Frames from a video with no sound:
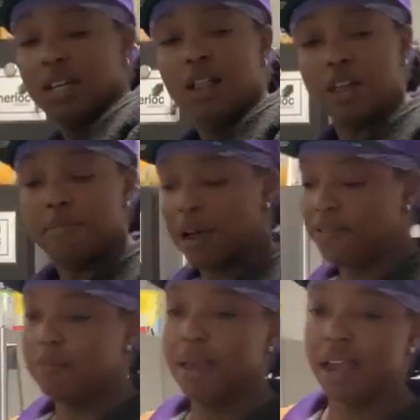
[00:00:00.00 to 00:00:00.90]
The
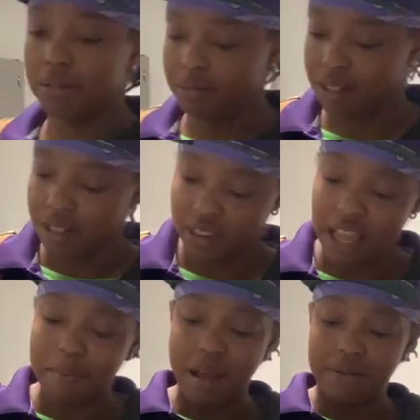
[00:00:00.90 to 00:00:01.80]
Muffin Man?
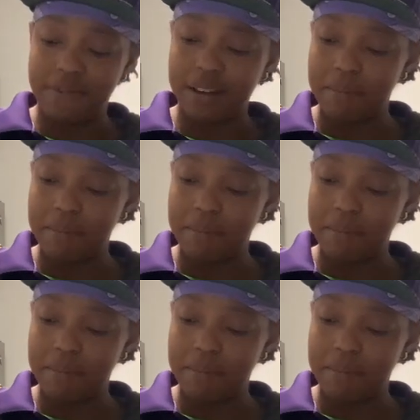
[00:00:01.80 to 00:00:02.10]
The Muffin